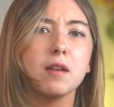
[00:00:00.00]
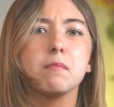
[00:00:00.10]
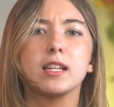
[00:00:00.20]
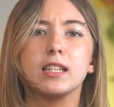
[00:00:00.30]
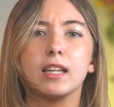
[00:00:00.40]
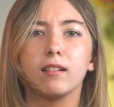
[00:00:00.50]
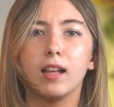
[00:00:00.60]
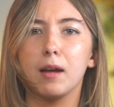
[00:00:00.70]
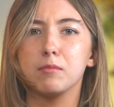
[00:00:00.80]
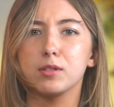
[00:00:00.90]
a big deal.
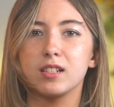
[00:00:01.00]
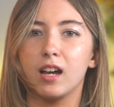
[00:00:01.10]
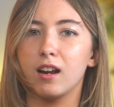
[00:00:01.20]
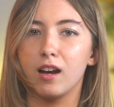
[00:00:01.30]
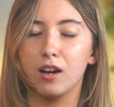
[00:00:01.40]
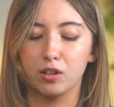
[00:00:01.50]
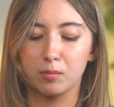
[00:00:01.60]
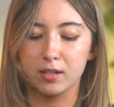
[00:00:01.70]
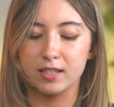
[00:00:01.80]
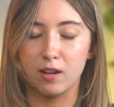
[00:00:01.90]
I'm just not
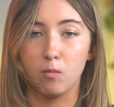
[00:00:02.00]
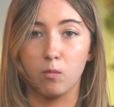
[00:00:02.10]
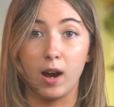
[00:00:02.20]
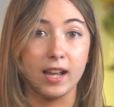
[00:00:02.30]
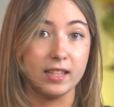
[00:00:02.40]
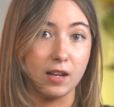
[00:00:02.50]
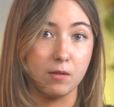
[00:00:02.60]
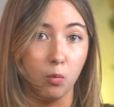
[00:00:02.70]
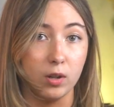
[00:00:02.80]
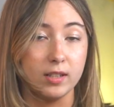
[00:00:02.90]
100% why they
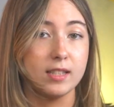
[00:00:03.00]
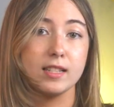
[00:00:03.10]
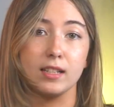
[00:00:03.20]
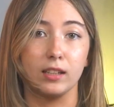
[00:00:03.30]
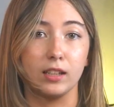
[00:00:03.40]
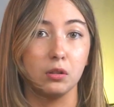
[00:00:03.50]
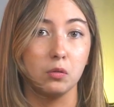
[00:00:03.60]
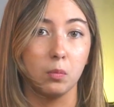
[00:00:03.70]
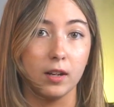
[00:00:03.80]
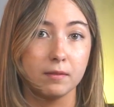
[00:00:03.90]
wouldn't still
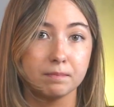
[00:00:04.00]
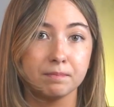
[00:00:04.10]
include one.